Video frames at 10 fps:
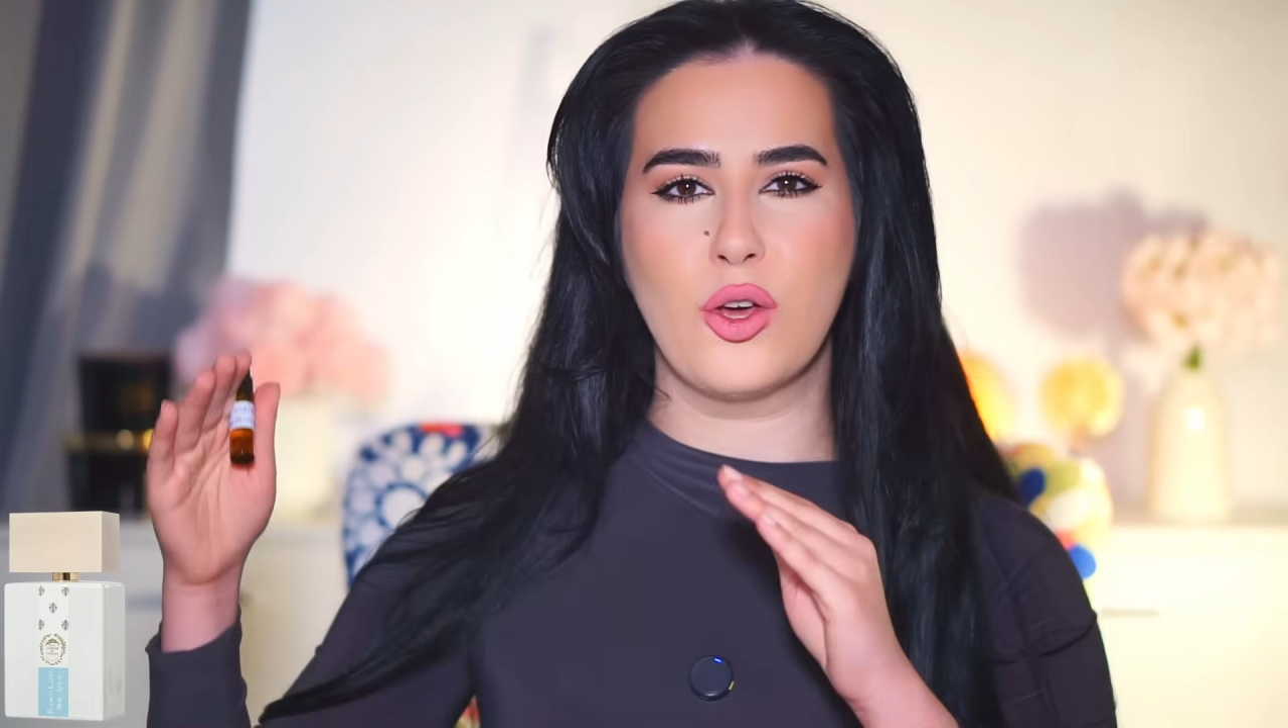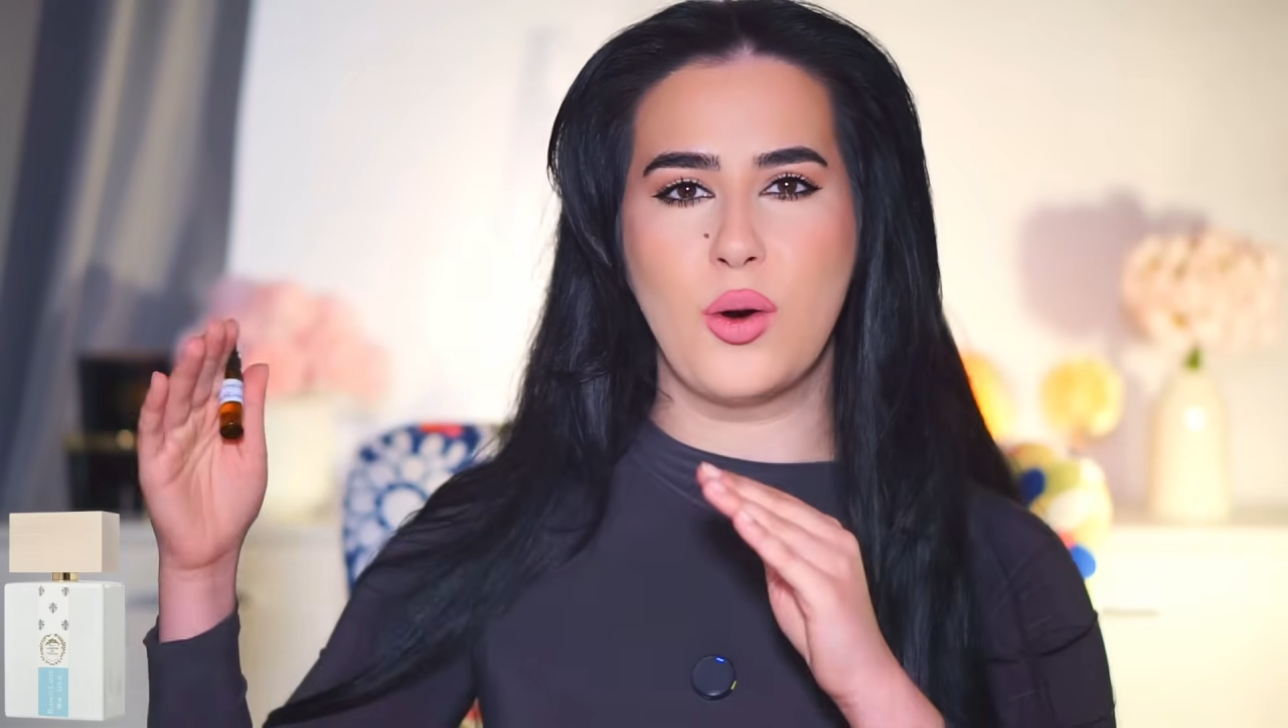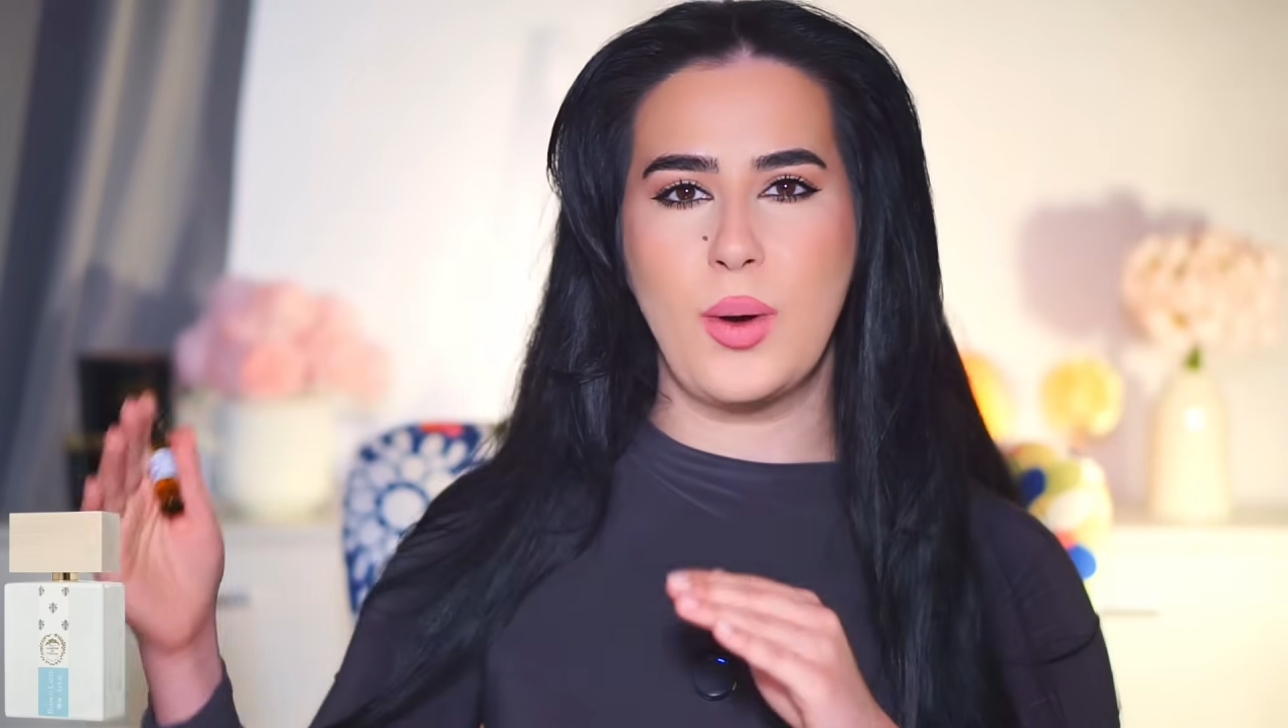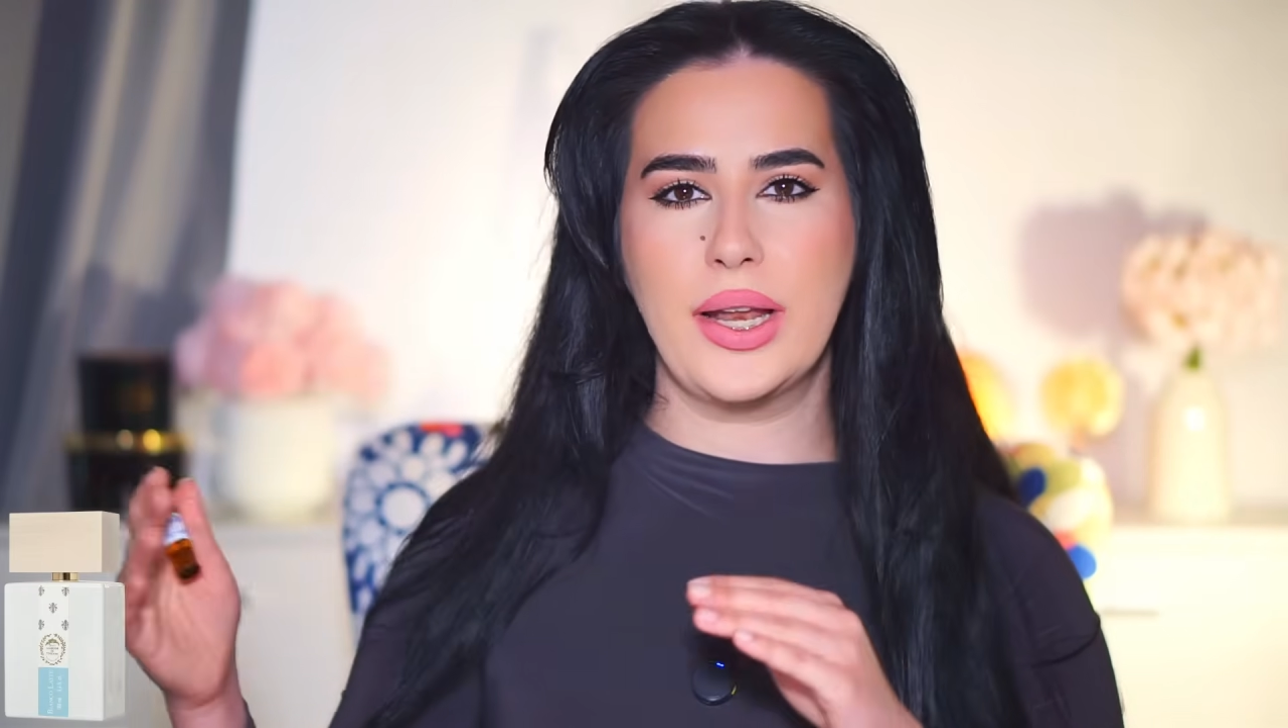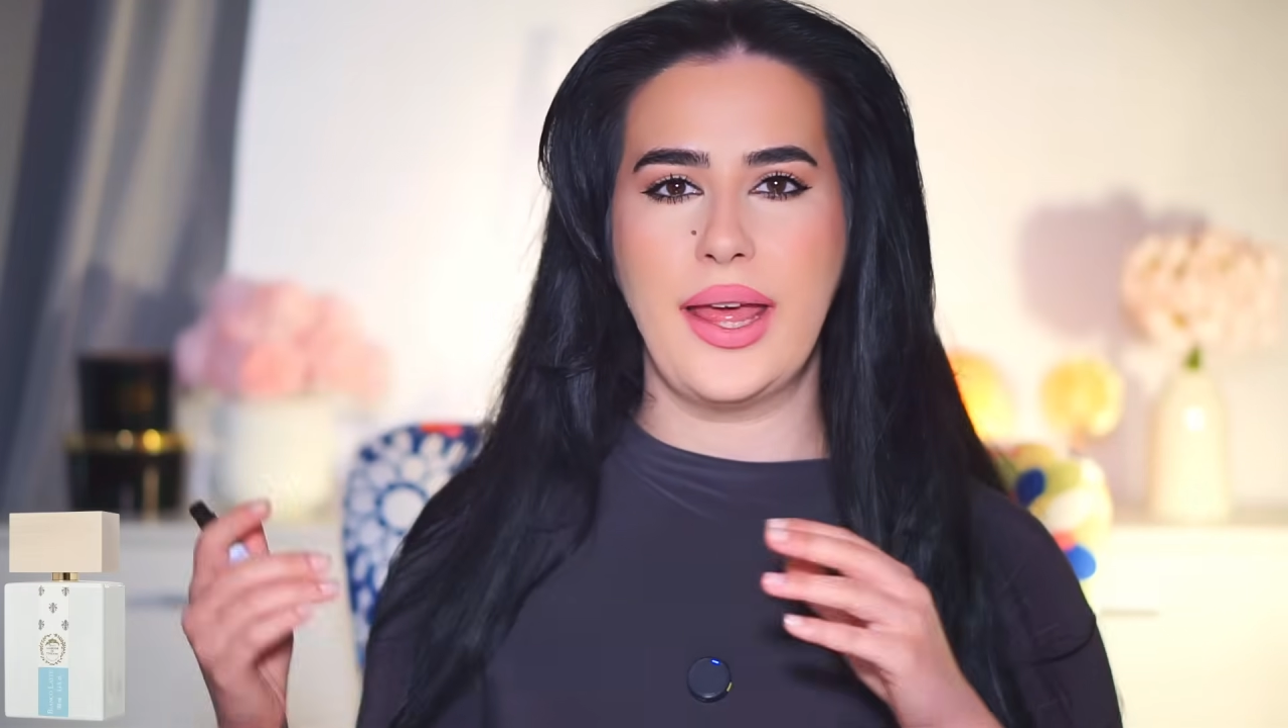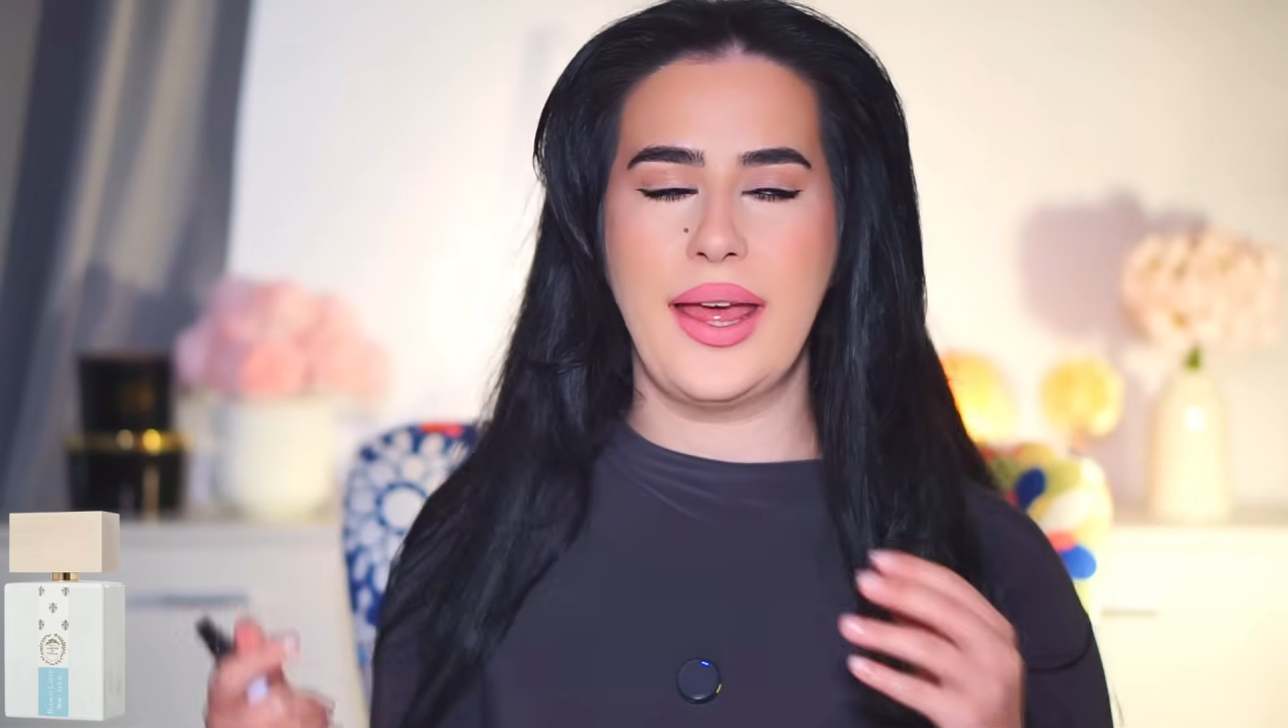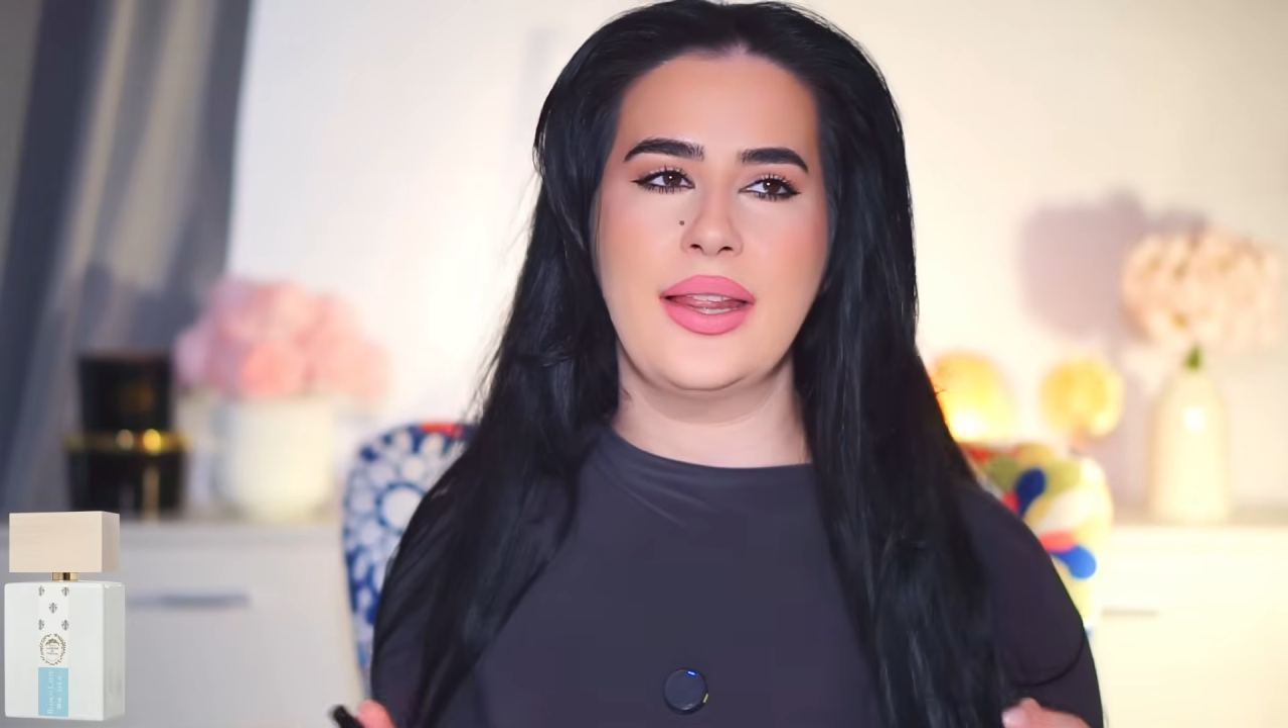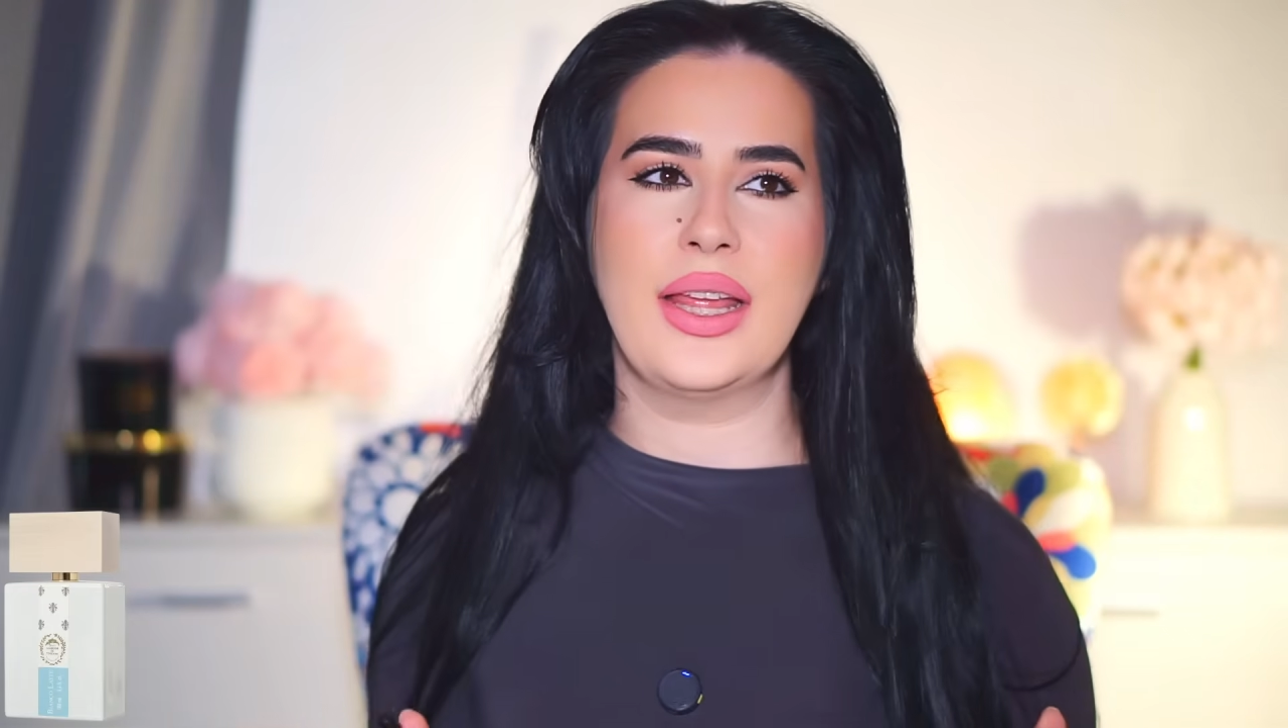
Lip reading: on one hand,